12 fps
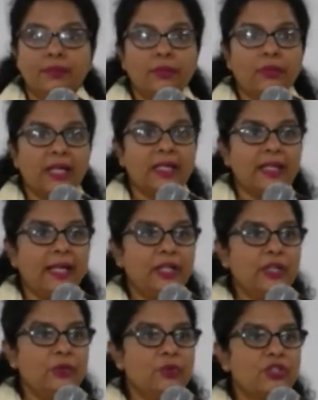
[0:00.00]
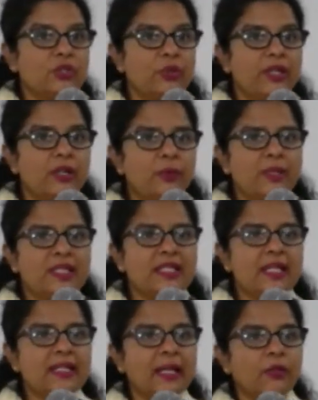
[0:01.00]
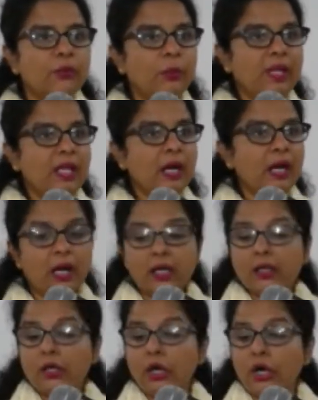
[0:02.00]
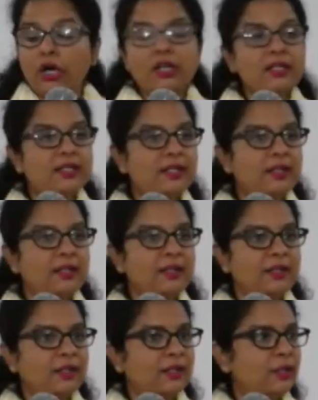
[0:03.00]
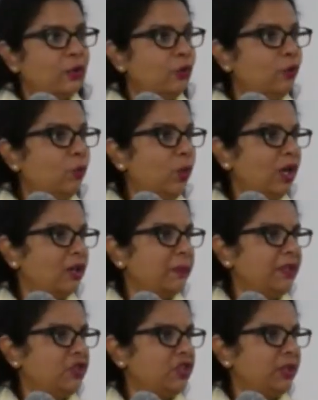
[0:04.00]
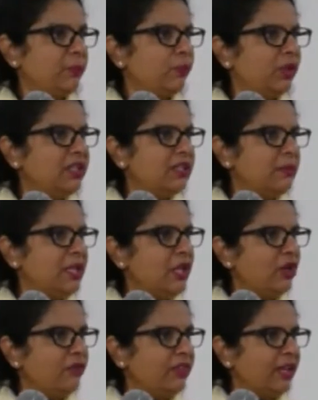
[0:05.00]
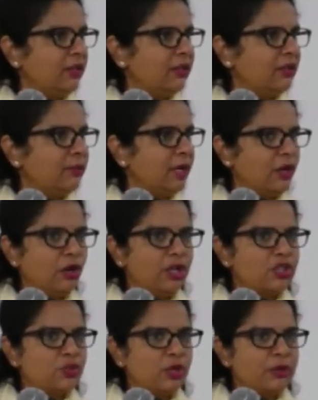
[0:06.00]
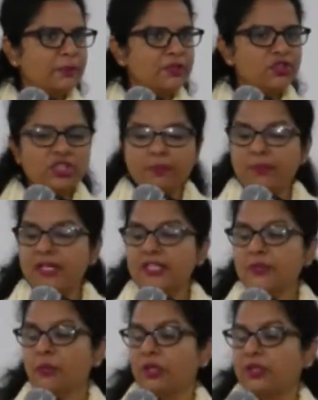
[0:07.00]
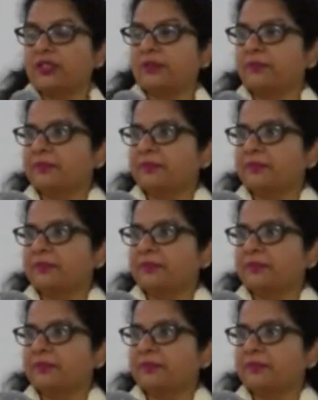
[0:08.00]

Okay, thank you. So here we see that we are God's workmanship. What is the meaning of that? Yeah, God's workmanship means what?